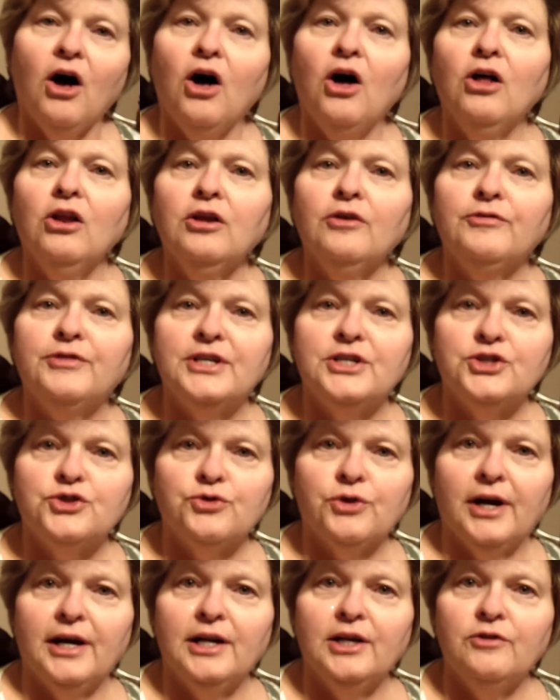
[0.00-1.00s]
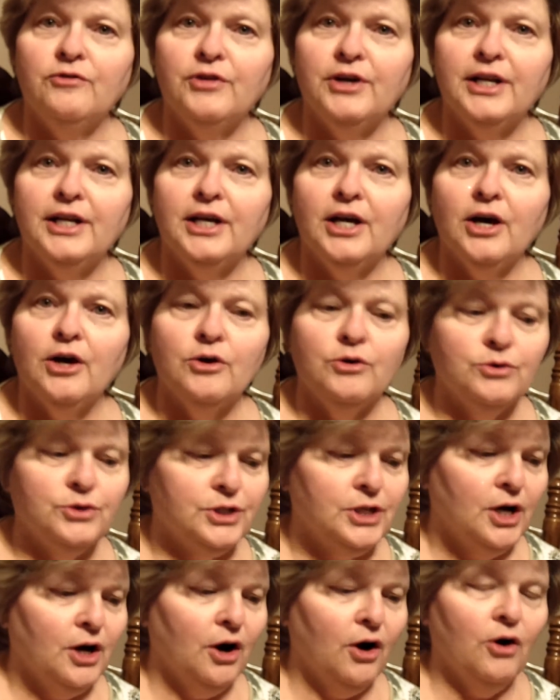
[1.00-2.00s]
All of these training
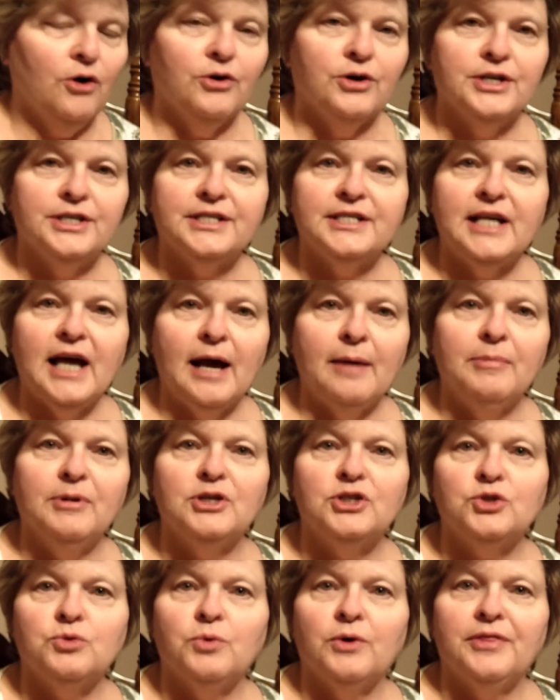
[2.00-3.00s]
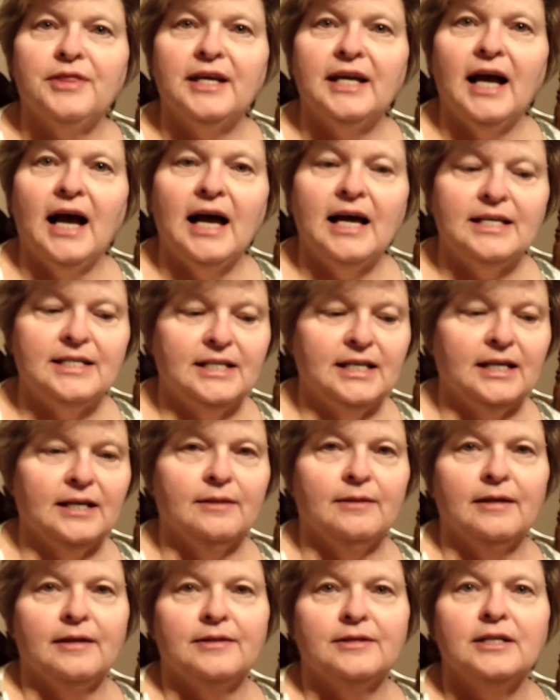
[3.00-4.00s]
videos are established with the
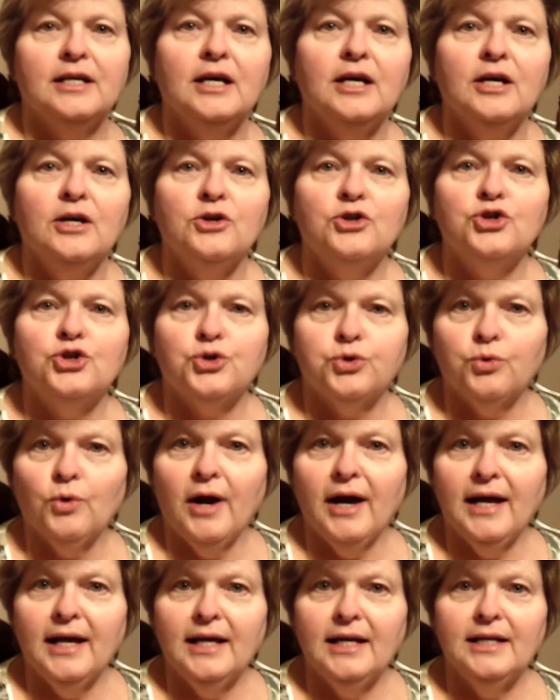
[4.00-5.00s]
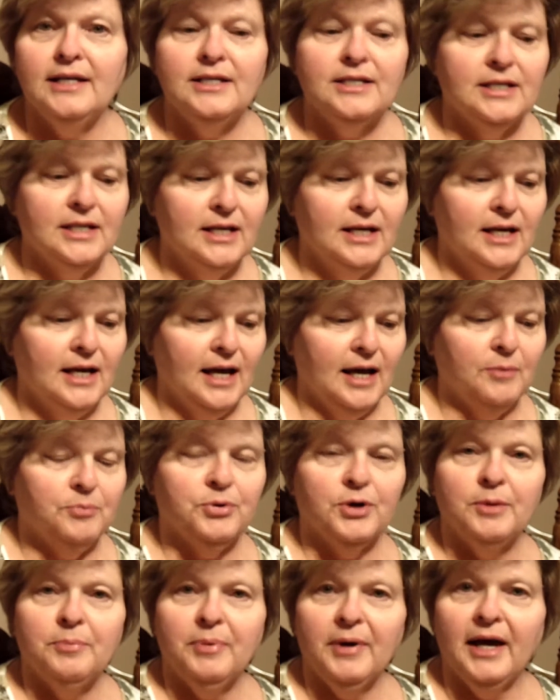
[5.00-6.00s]
idea that trained,
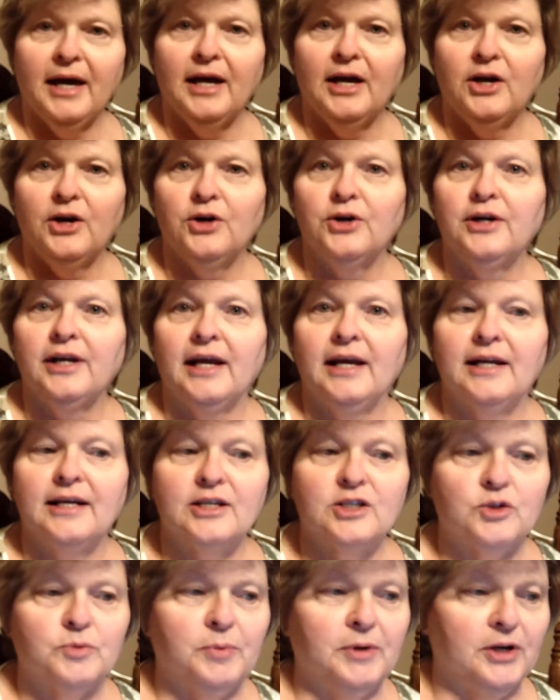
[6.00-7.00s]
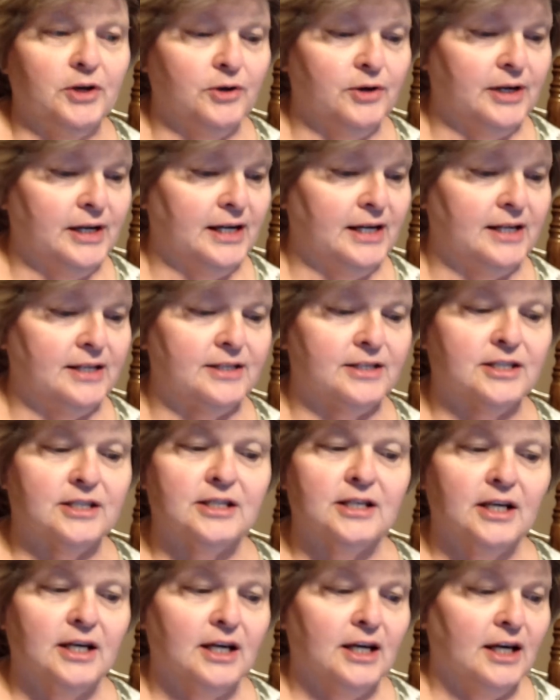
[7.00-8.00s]
prepared, and
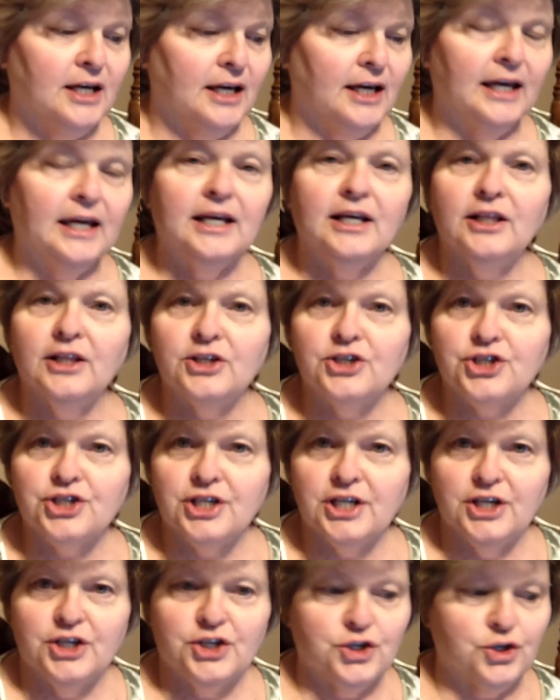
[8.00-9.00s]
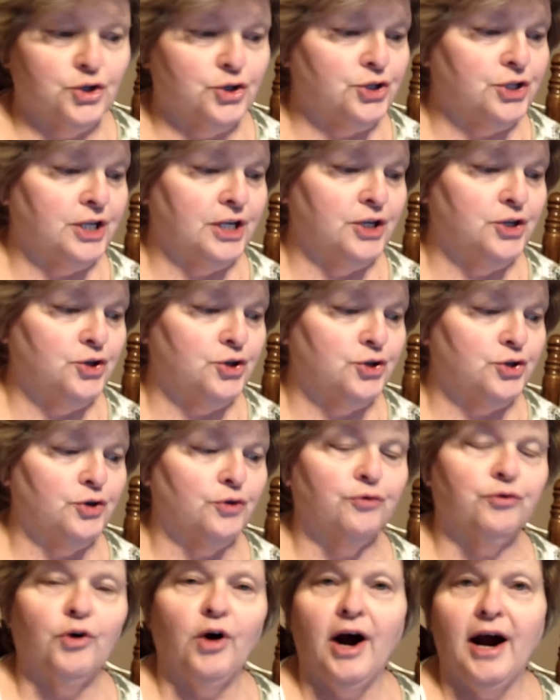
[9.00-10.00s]
experienced English teachers, teachers
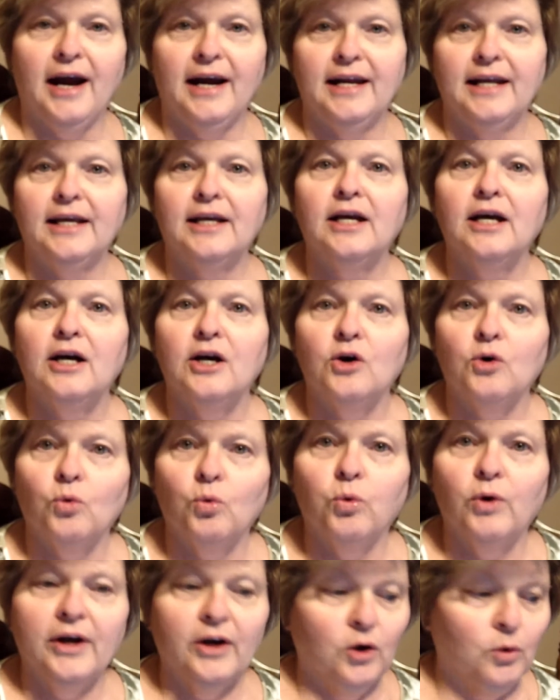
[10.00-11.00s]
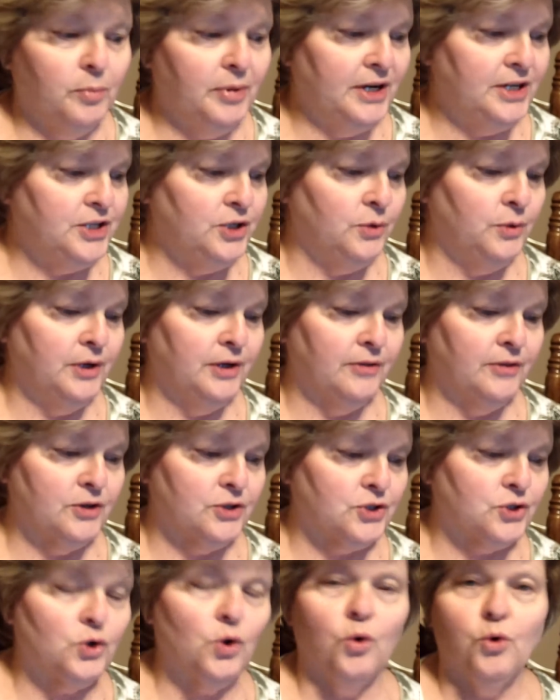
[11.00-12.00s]
of writing, will be doing
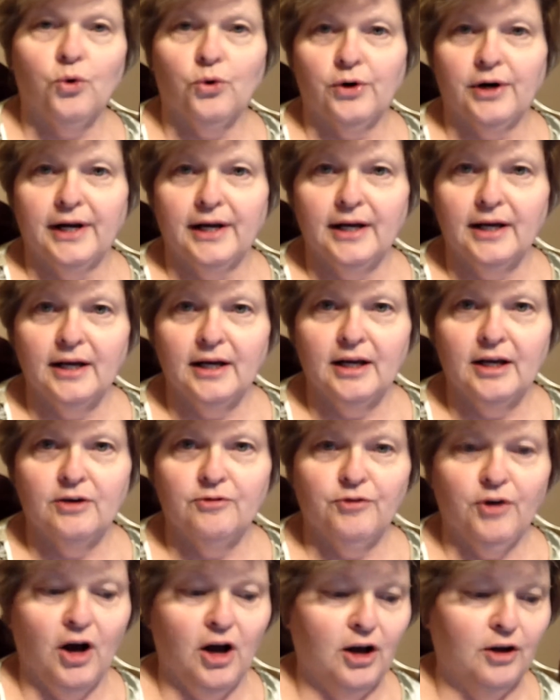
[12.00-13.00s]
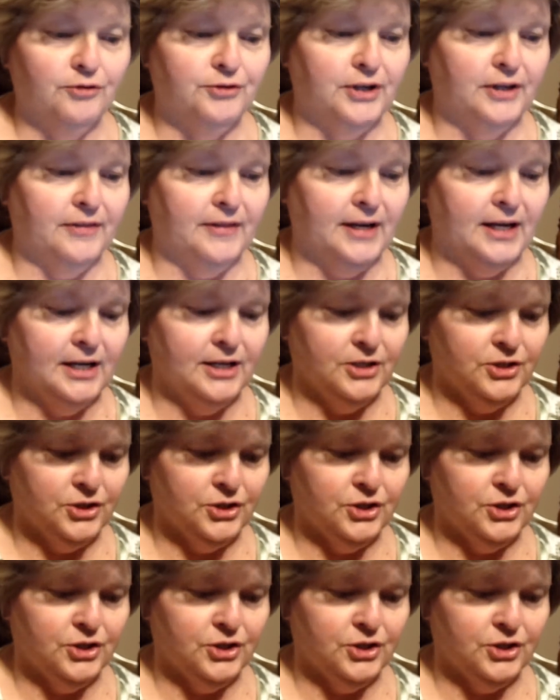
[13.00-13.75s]
the scoring involved in these.